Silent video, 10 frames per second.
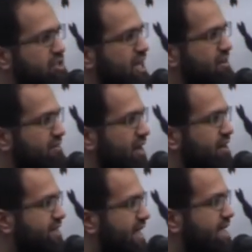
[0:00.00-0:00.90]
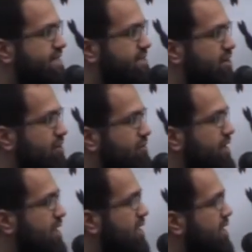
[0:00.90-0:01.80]
Have you ever heard of a case of
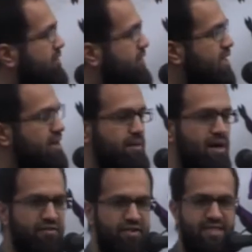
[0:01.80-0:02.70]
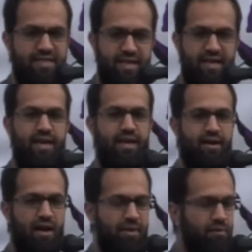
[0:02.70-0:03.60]
a girl named Aafia Siddiqui?
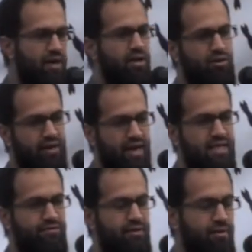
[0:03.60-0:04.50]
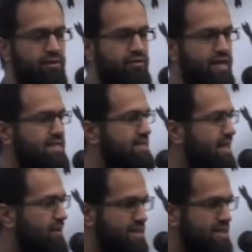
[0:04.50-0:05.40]
I've been working on the case for a number of years
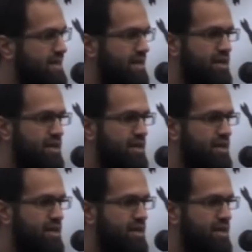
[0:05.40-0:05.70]
now, and